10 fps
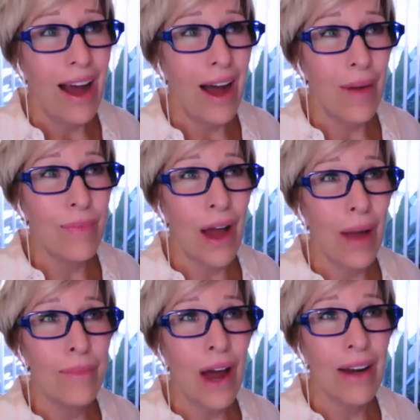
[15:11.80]
I'm
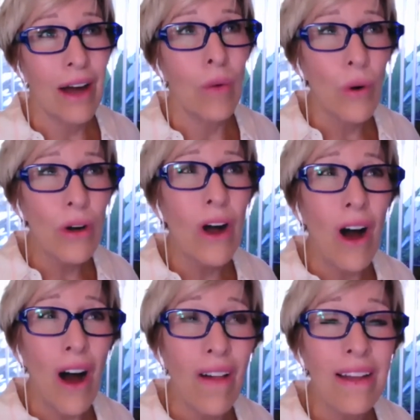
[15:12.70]
not a
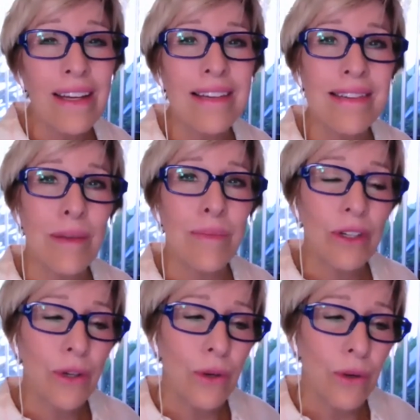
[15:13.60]
workaholic. Is
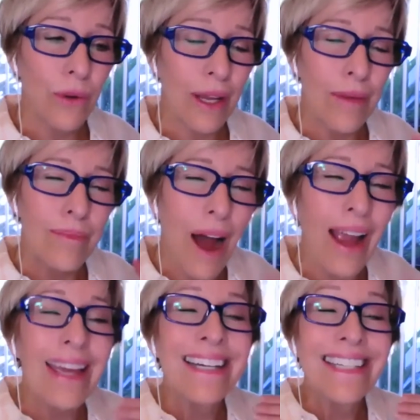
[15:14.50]
someone who,
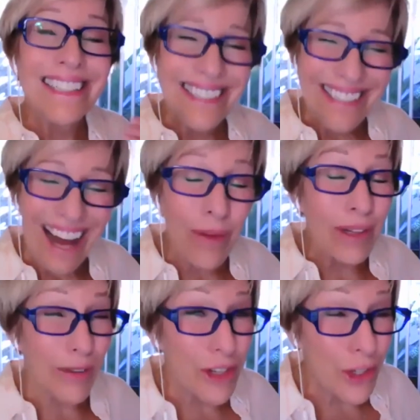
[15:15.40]
I would
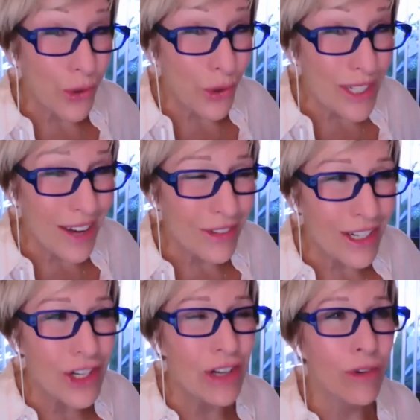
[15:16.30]
love to know your
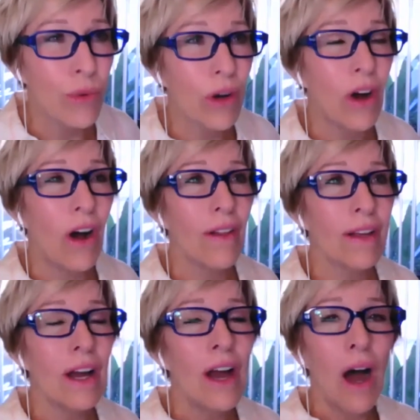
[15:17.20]
definition of a workaholic.
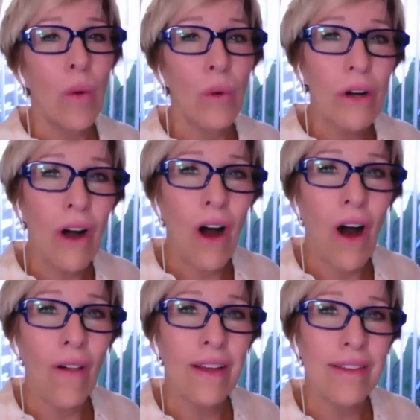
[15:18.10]
A
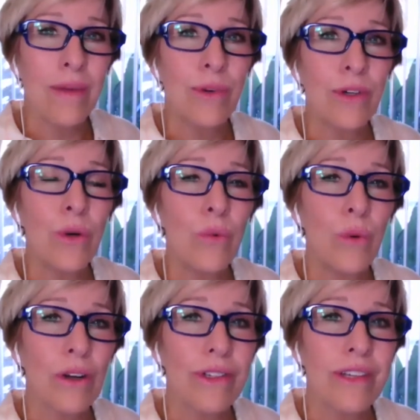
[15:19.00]
workaholic is someone who
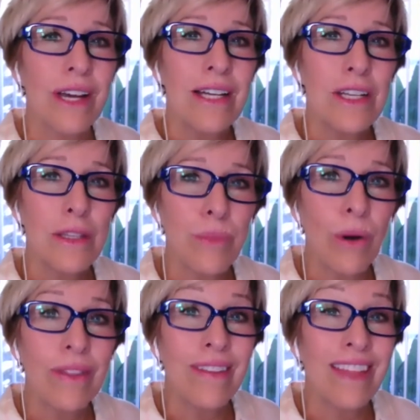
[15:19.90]
works to the
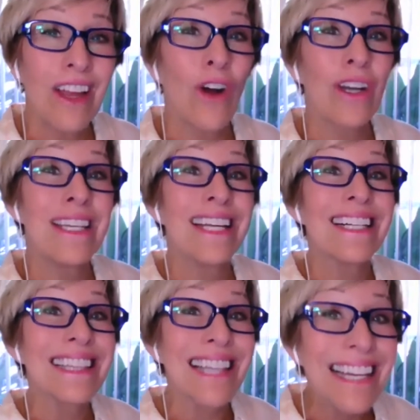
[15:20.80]
point that they are
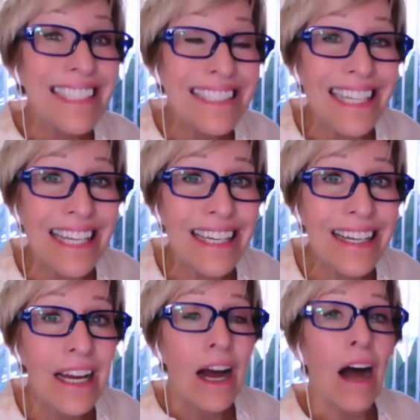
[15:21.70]
neglecting
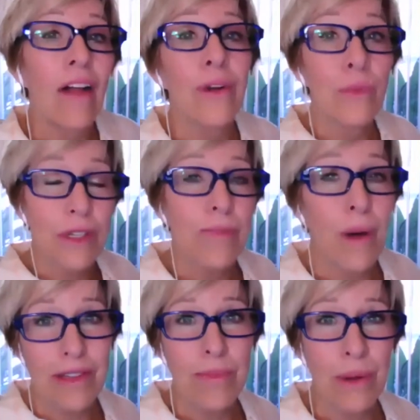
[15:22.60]
other
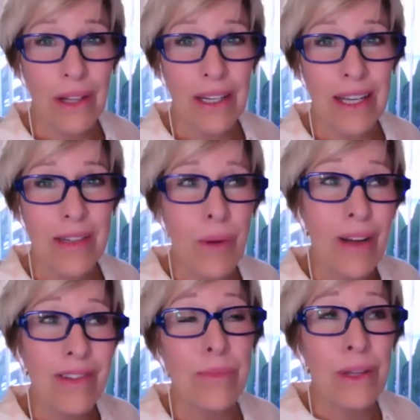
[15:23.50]
responsibilities,
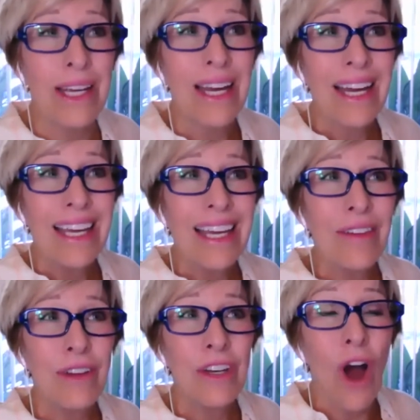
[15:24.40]
possibly
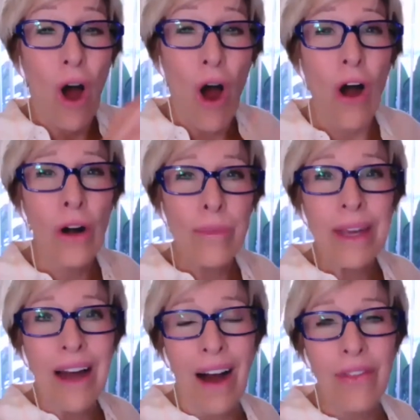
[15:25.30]
even
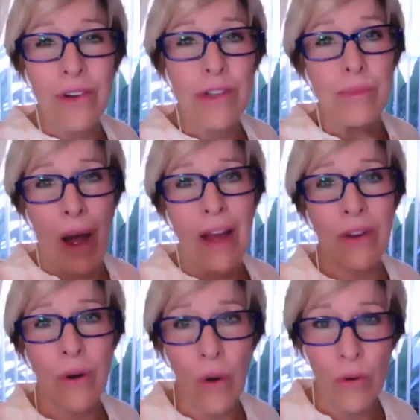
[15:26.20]
harming others by
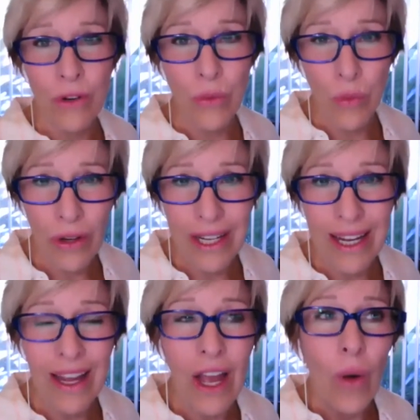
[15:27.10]
their
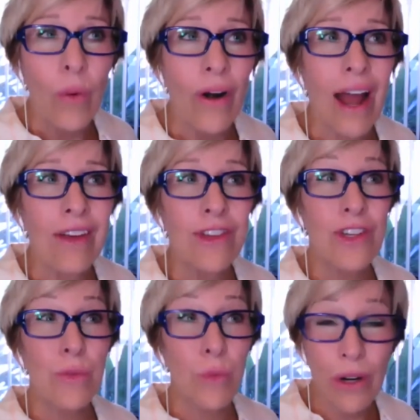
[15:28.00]
overworking. Whereas
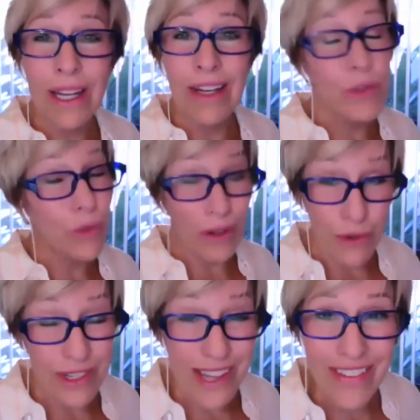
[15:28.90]
just working
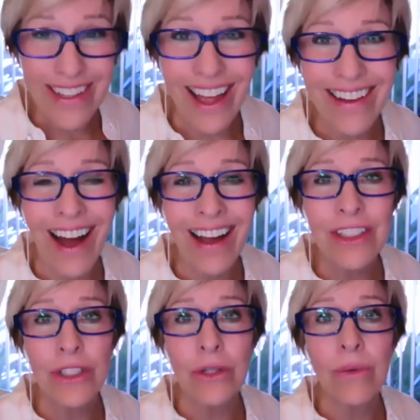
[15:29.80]
24/7 like I
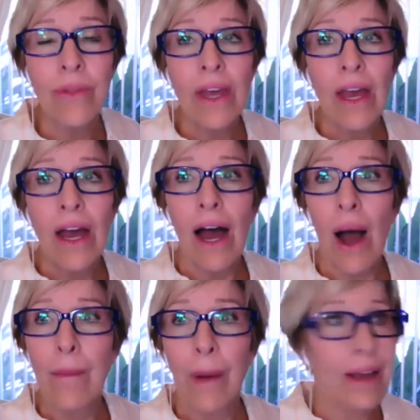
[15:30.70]
do,
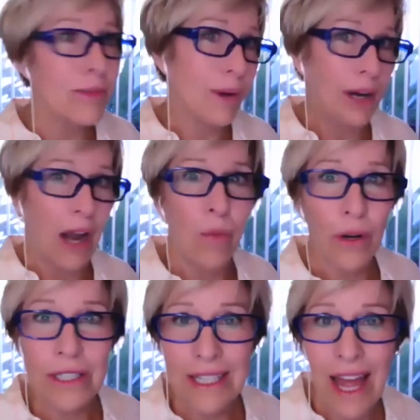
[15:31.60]
my husband and I
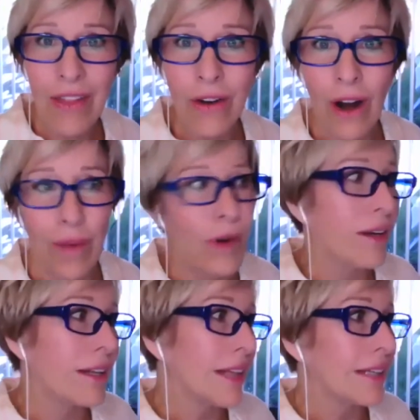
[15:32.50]
work together. I'm not
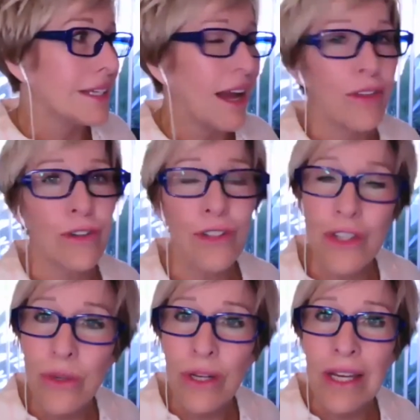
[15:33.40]
neglecting other
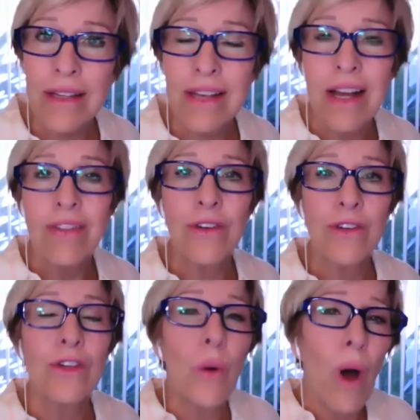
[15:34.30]
duties.
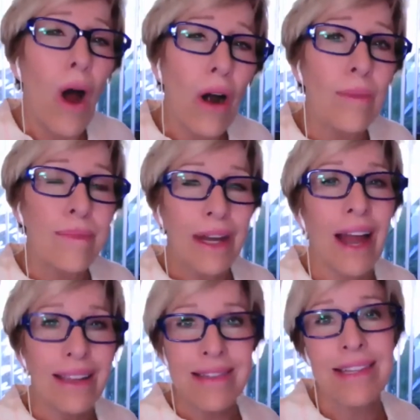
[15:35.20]
There's no harm that I
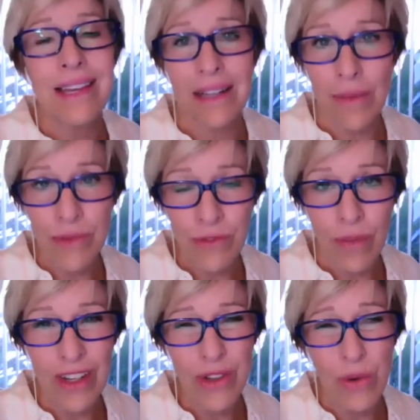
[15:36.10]
can see that comes from
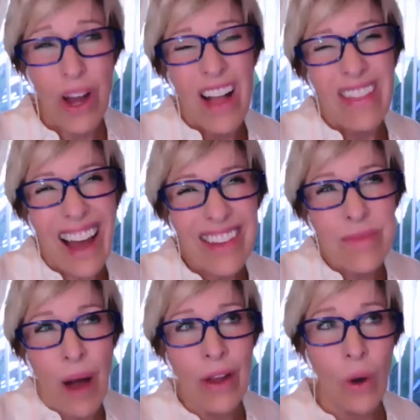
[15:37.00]
it. So that's
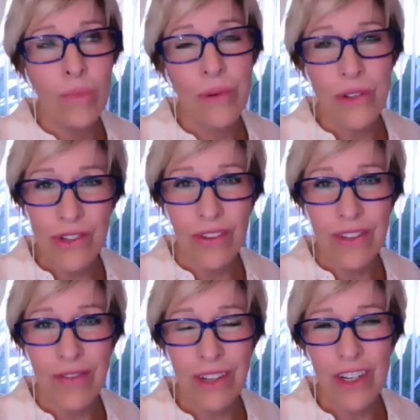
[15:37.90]
my own personal
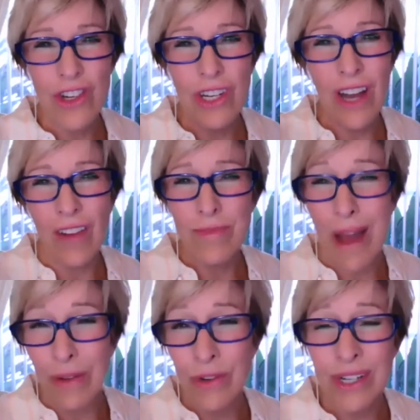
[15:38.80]
definition of
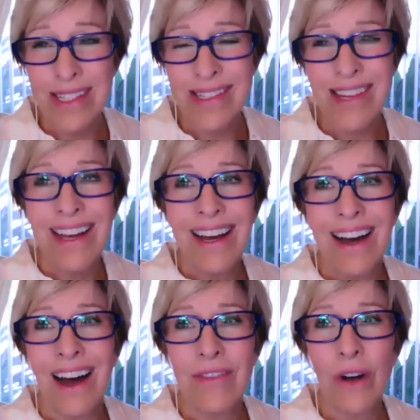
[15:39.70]
boundaries.
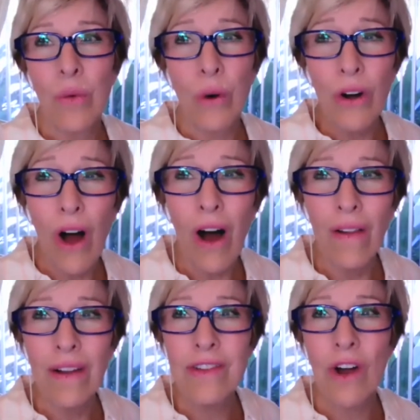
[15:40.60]
Of
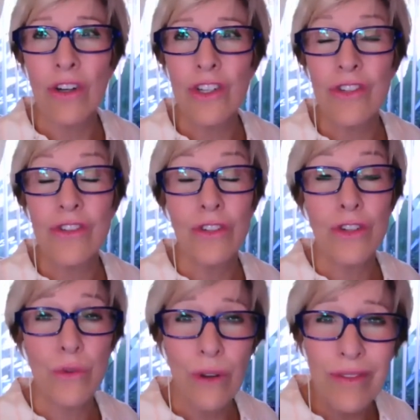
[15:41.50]
workaholics are just
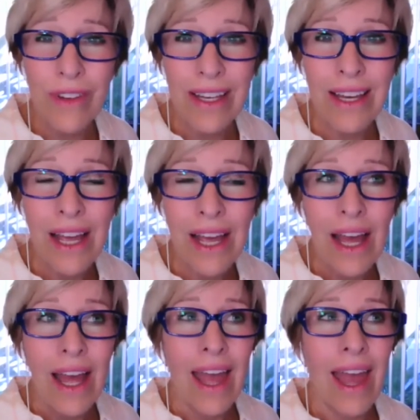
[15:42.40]
driven,
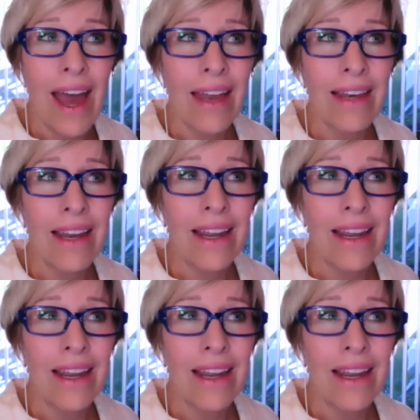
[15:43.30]
and